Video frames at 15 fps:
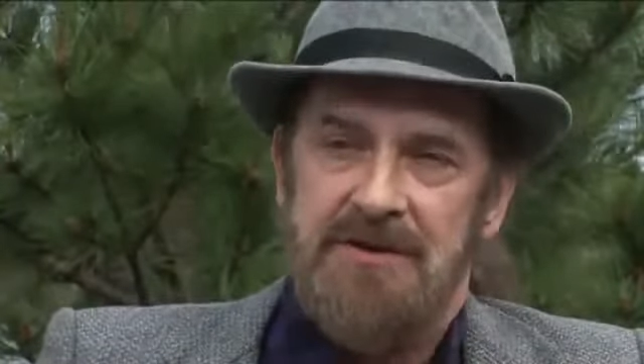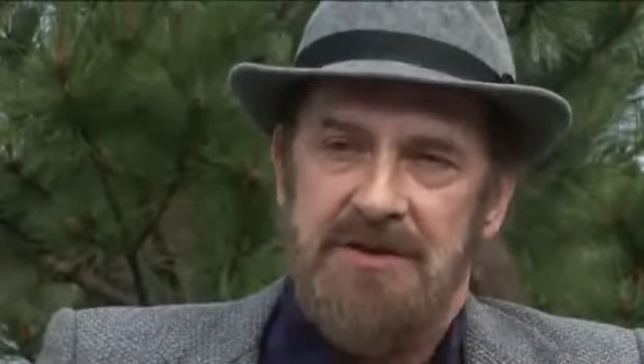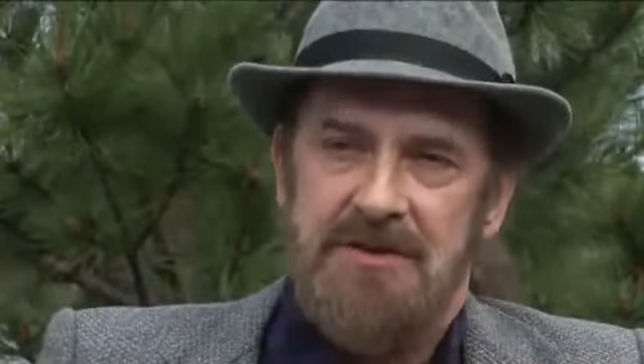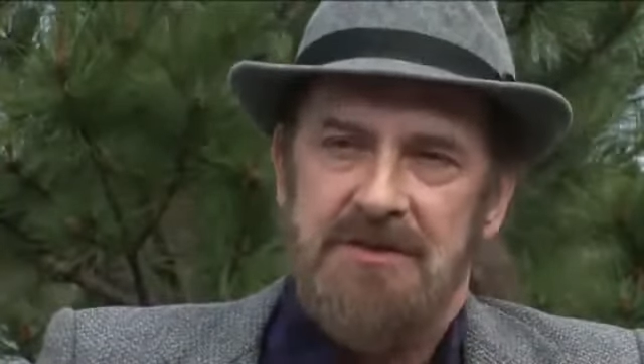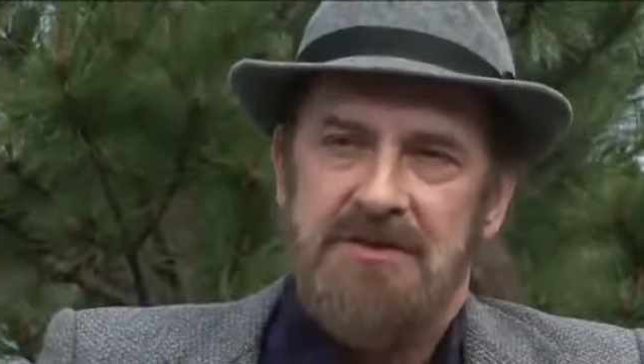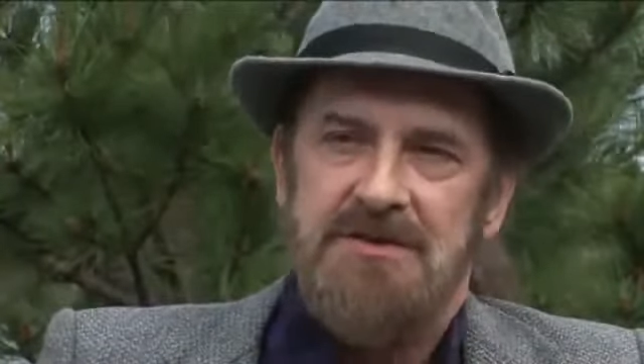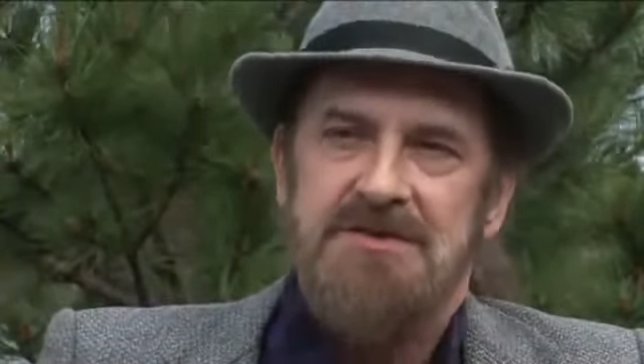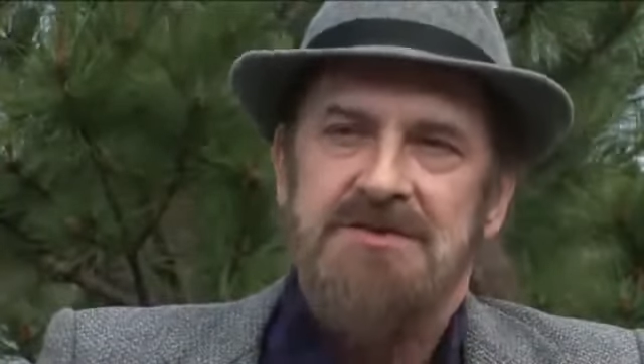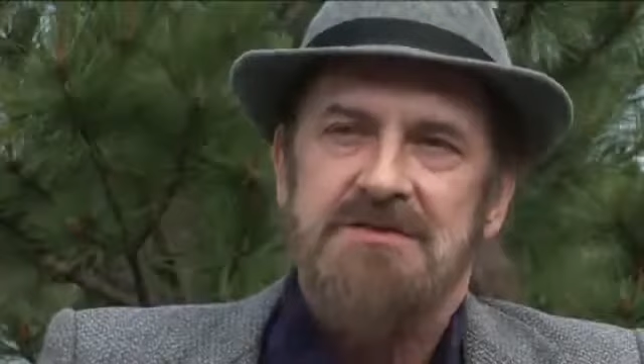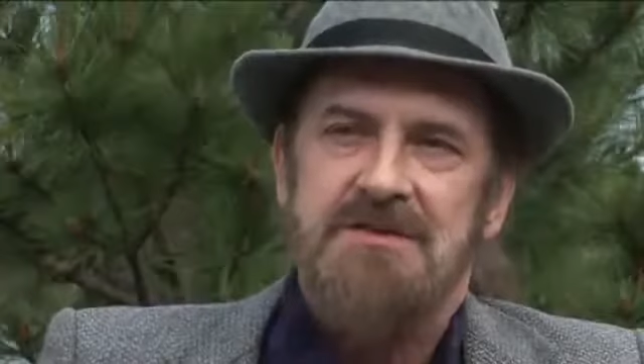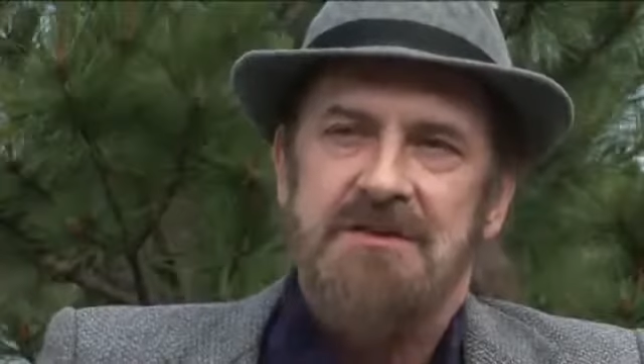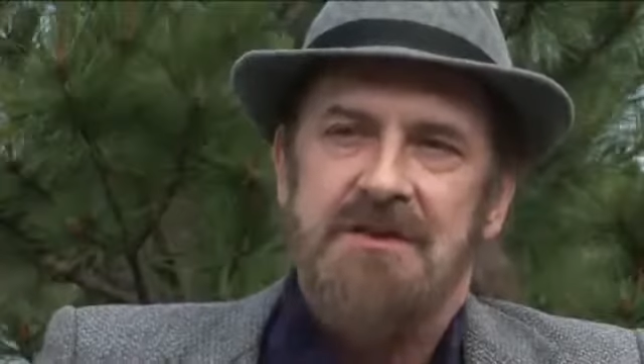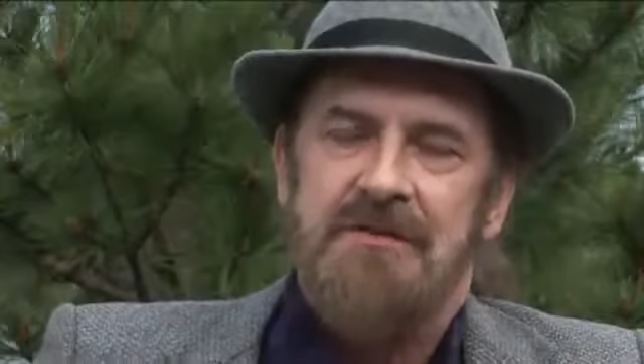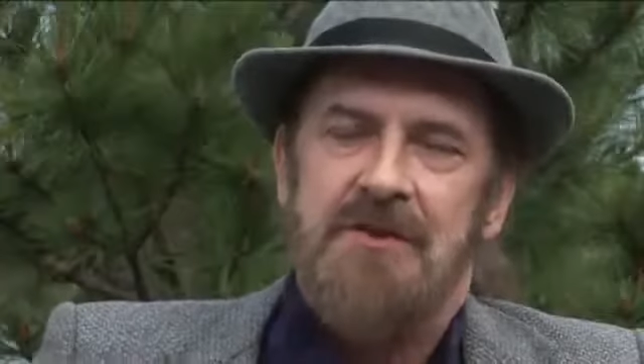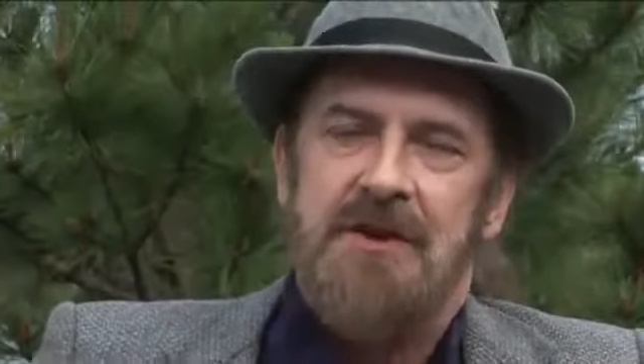years,
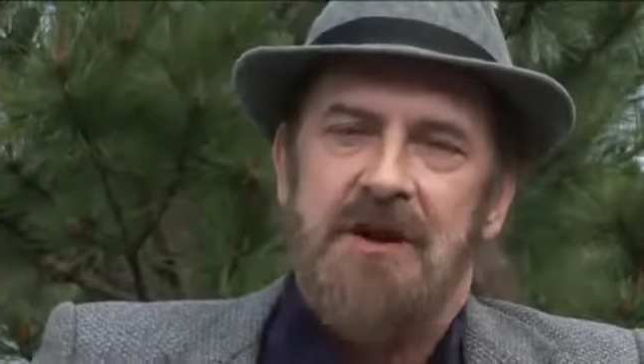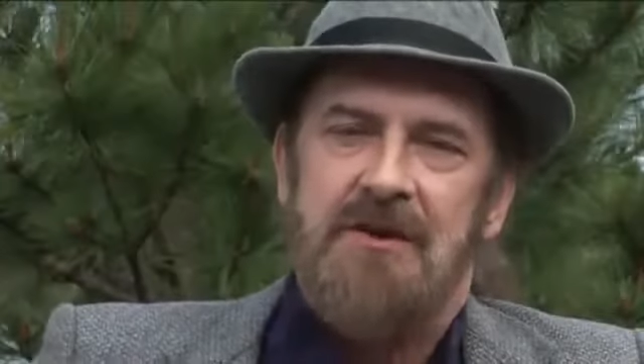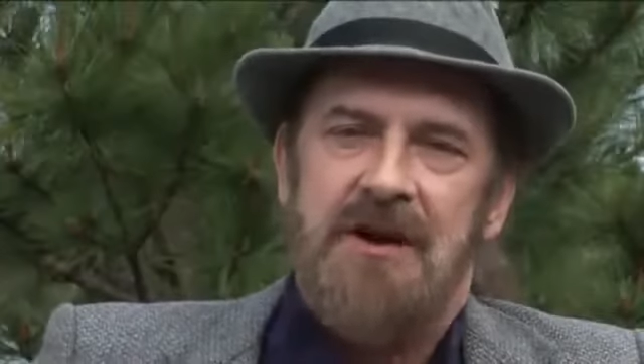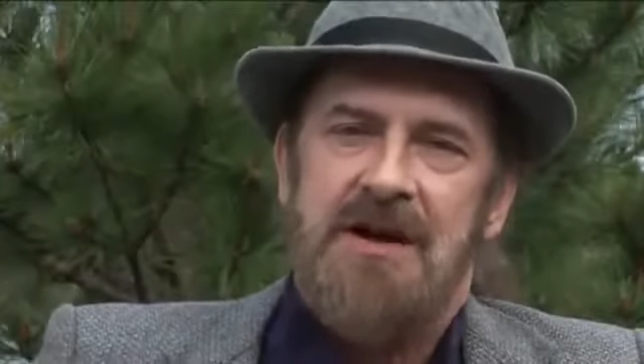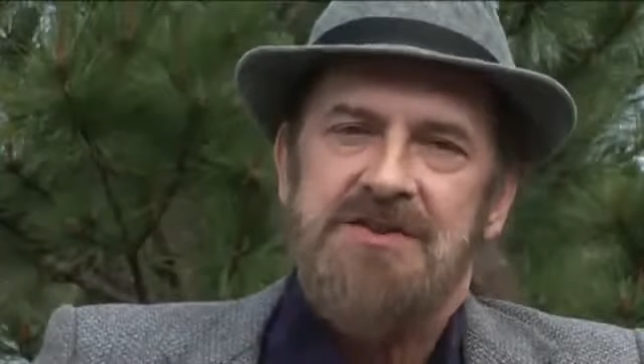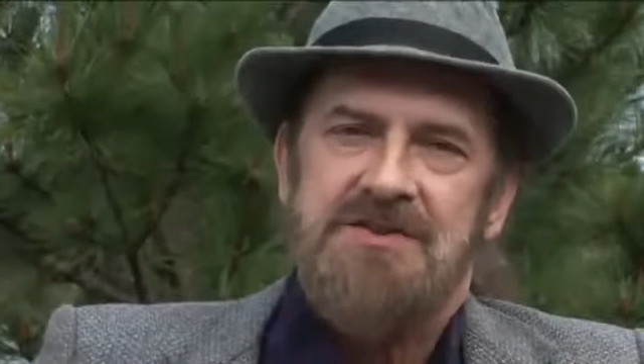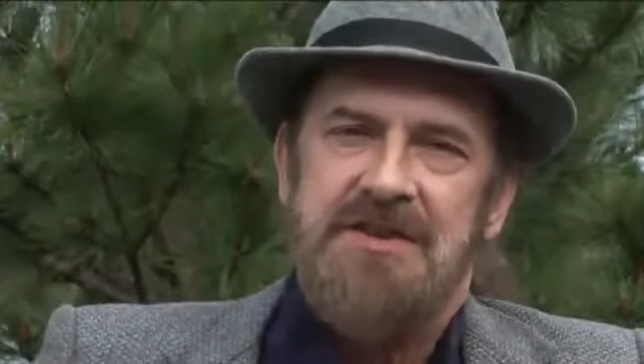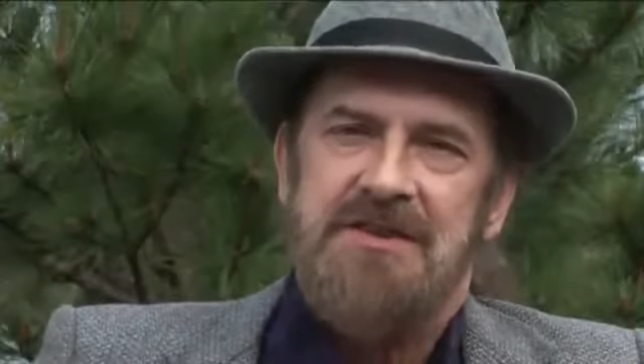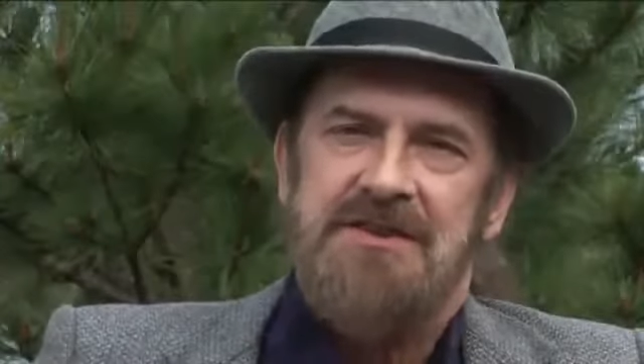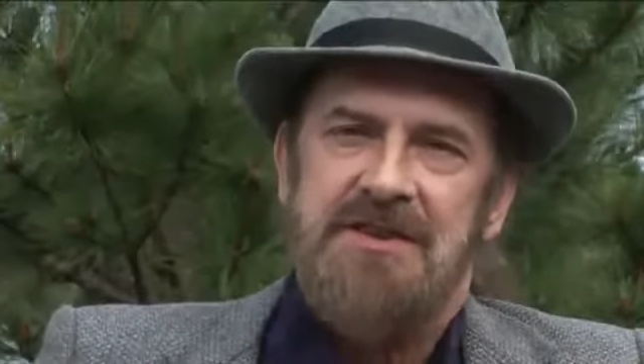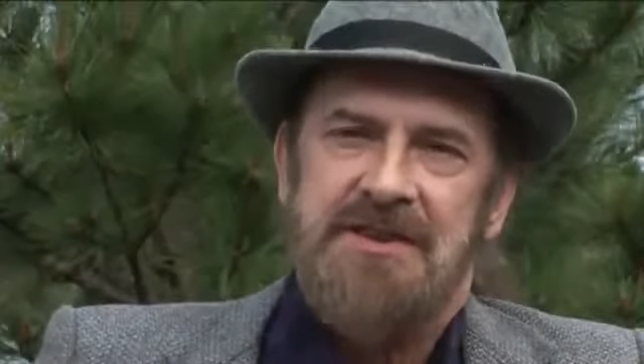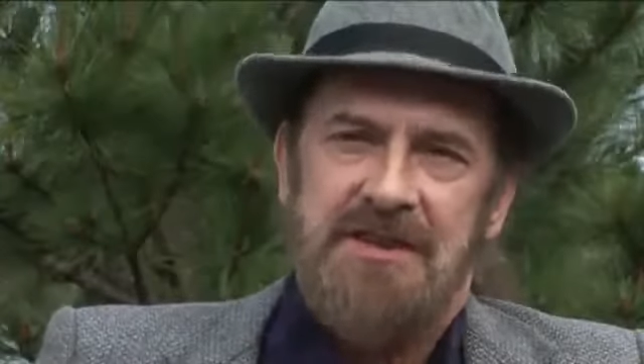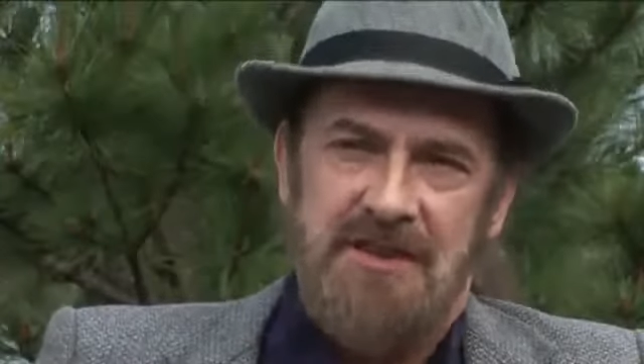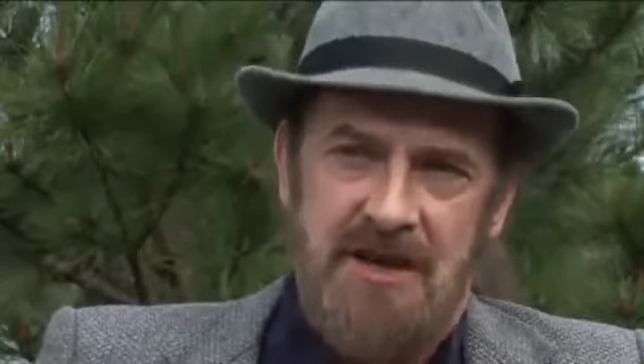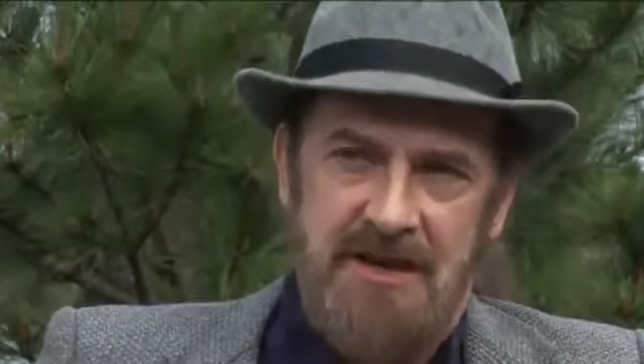are actually in
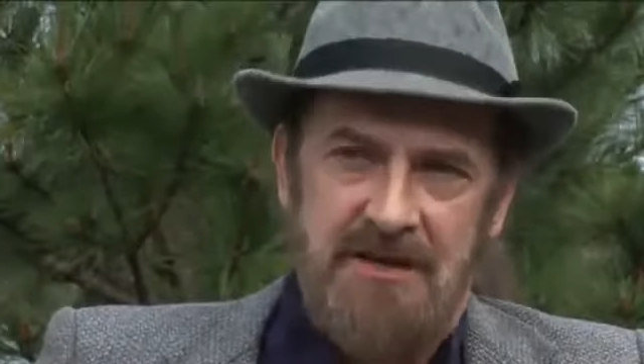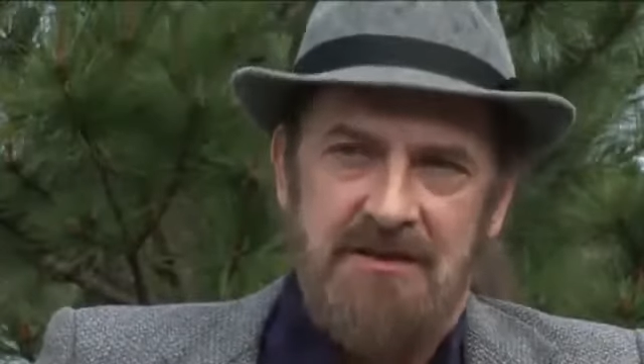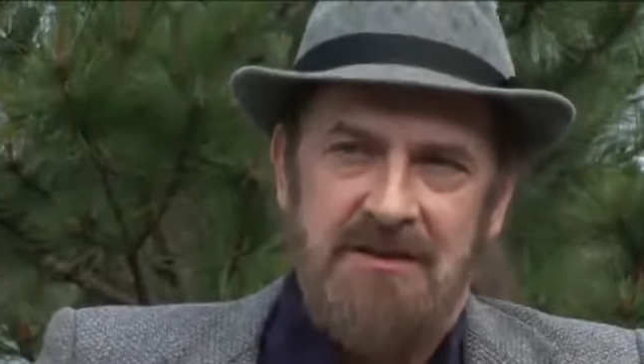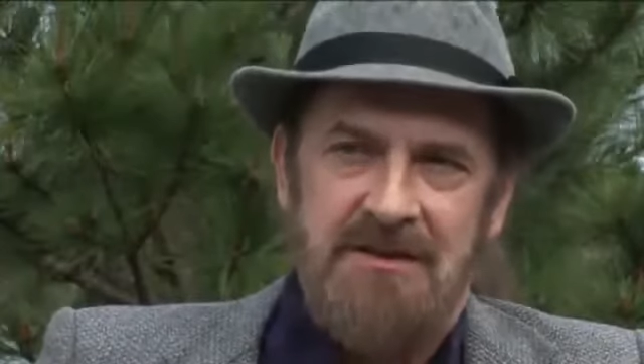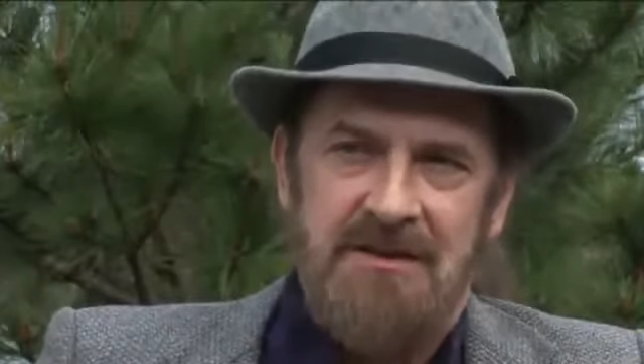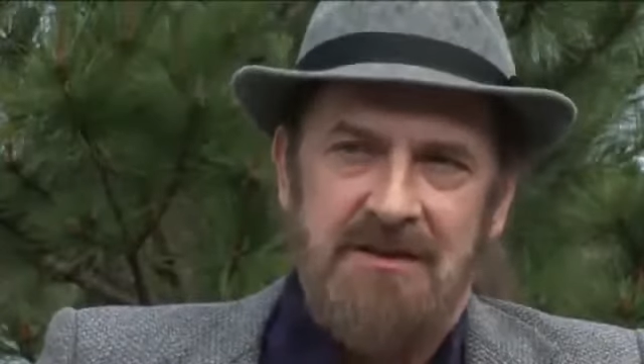decline.